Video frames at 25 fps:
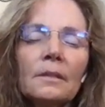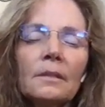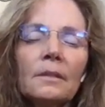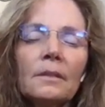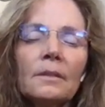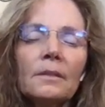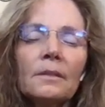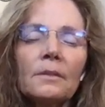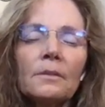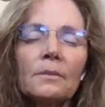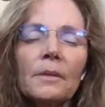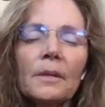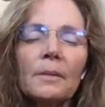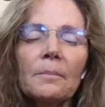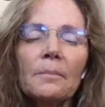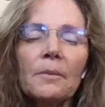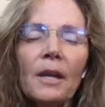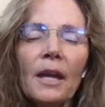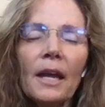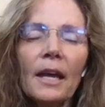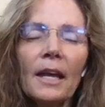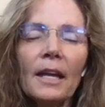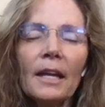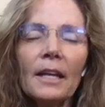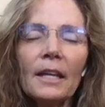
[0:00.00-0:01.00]
and the rib
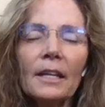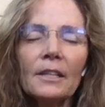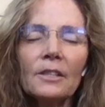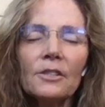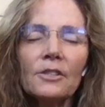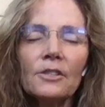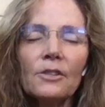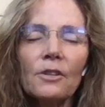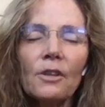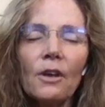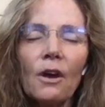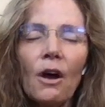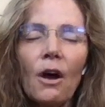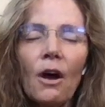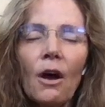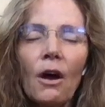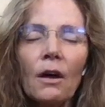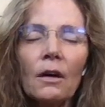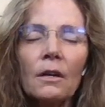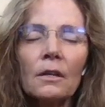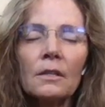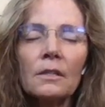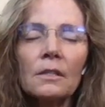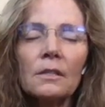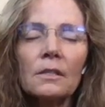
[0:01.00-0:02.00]
cage, the
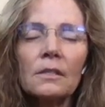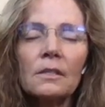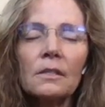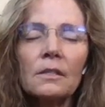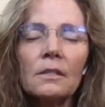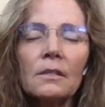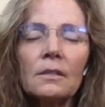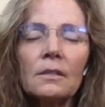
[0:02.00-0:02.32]
heart,